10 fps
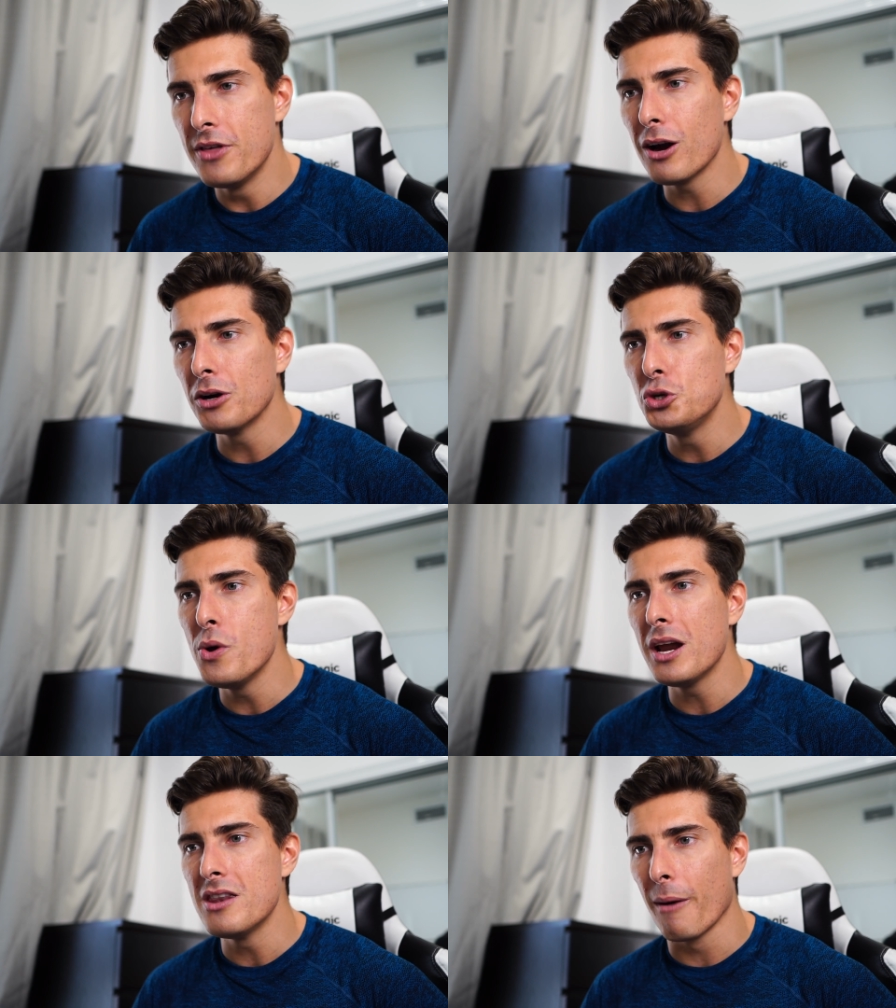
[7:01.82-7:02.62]
They are
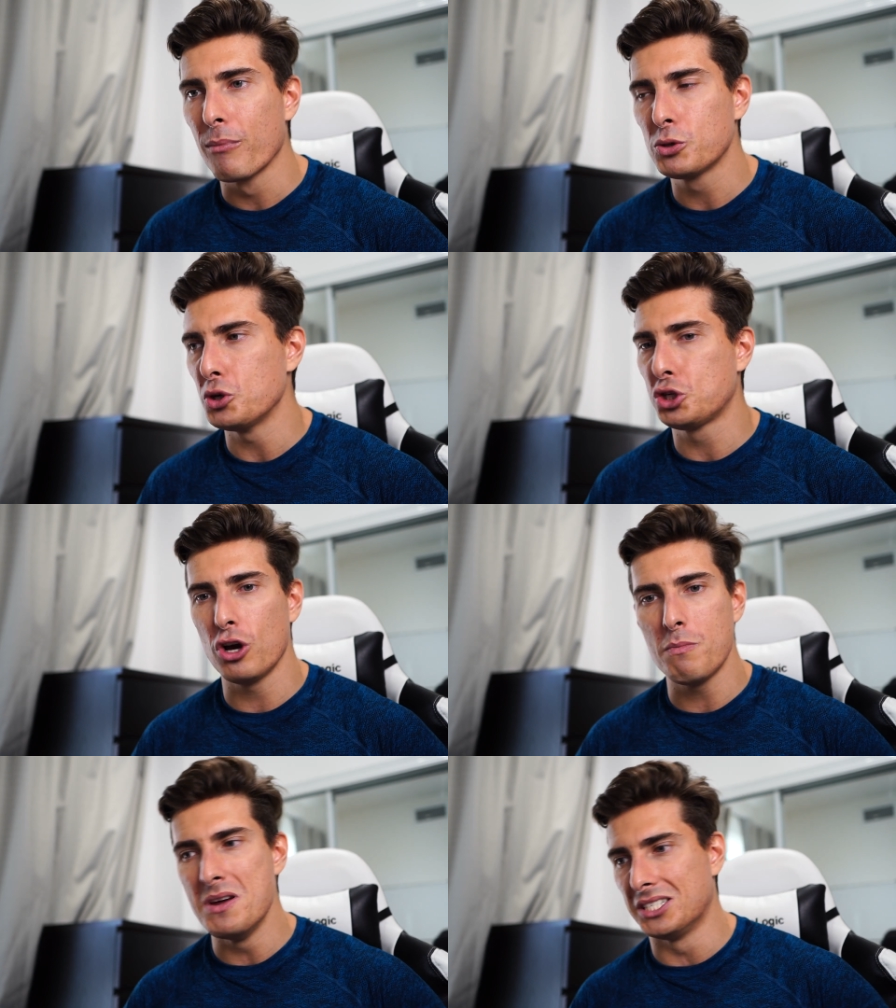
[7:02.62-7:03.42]
doing numbers which
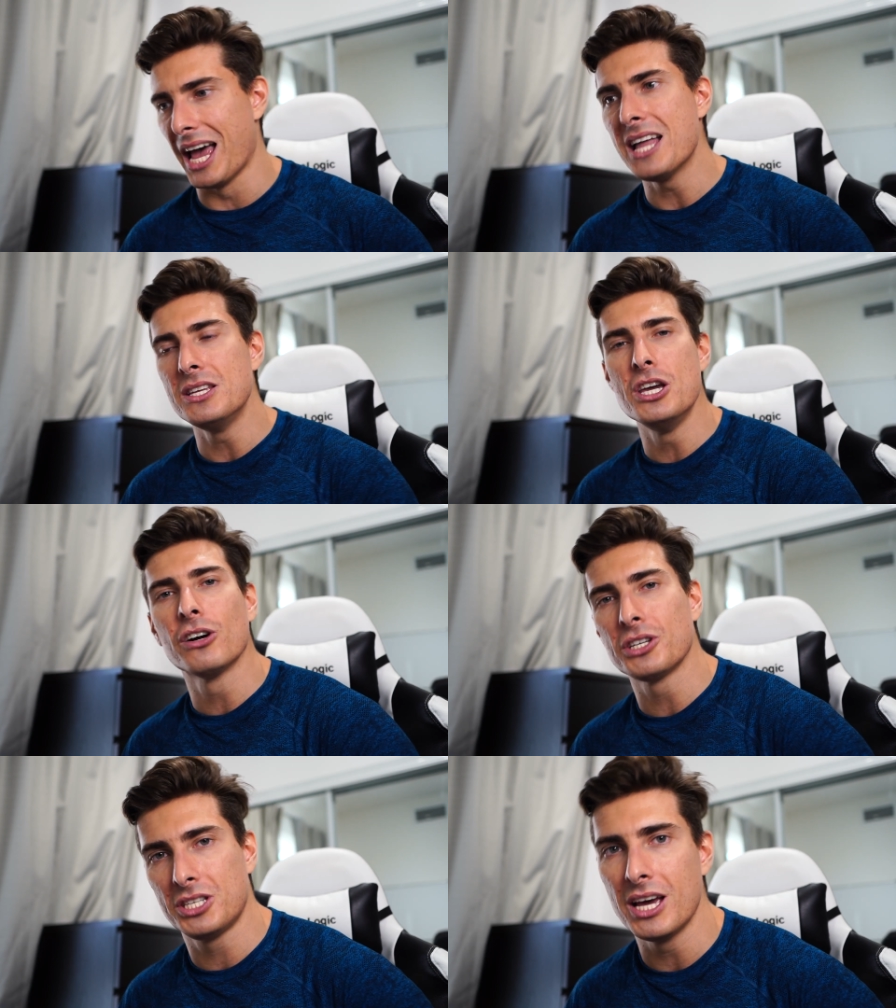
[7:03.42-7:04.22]
took me 10
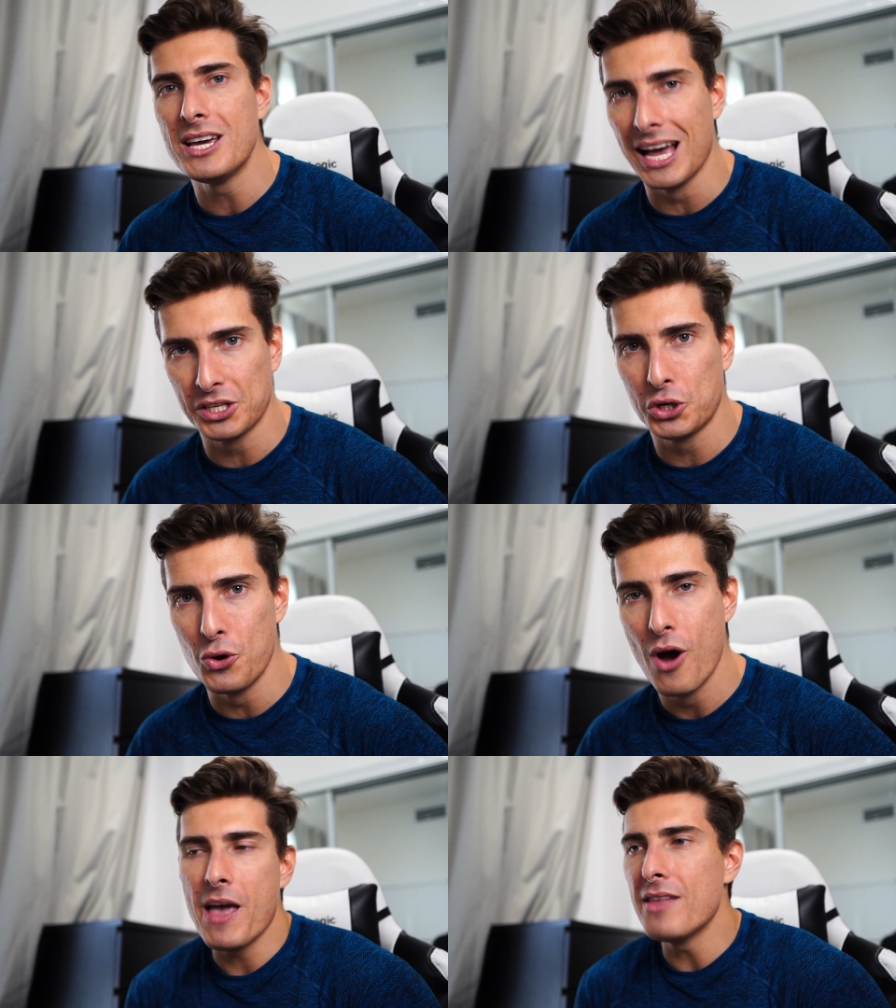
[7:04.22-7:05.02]
years to get to,